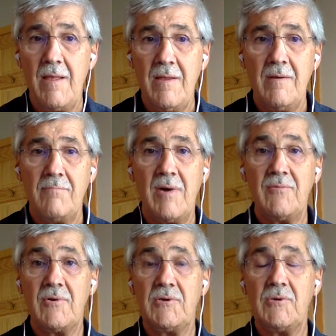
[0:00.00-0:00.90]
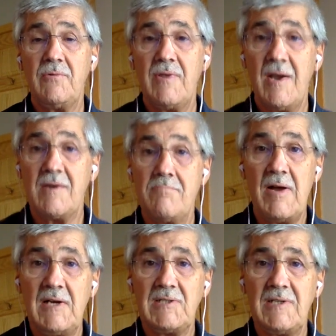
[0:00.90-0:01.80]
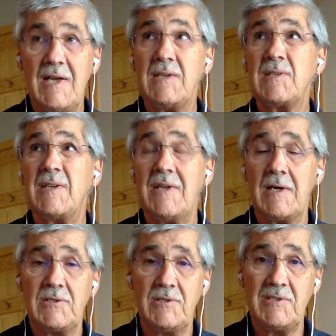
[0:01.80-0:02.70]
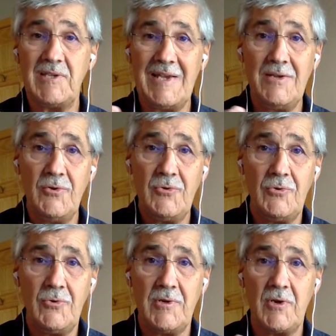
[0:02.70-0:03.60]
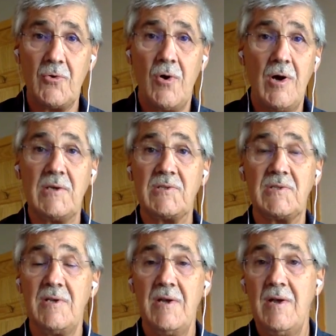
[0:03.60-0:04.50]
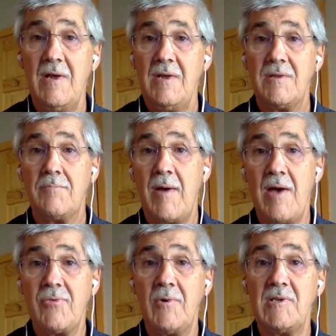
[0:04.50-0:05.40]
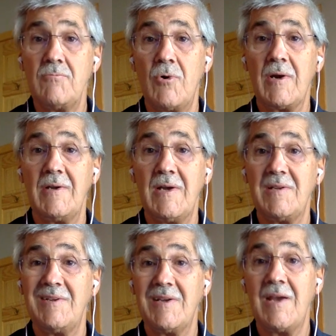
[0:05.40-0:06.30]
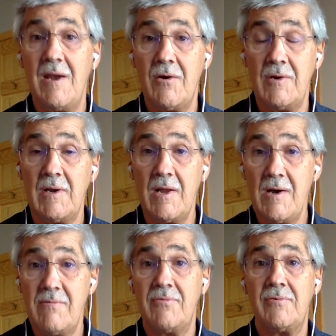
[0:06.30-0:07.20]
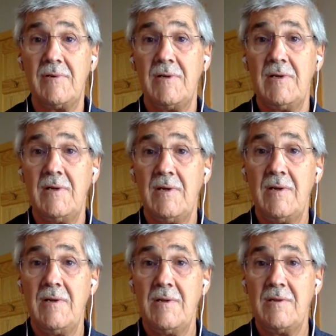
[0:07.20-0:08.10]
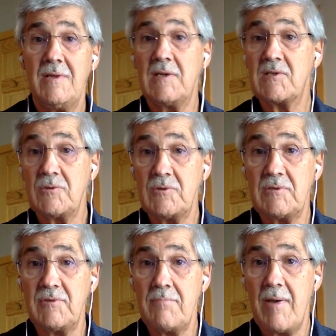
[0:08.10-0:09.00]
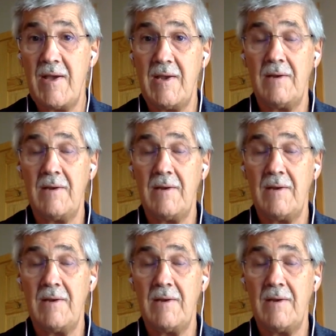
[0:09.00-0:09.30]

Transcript: By virtue of that, compassion has connections into and across the pathways more connected to care and love than exclusively pain.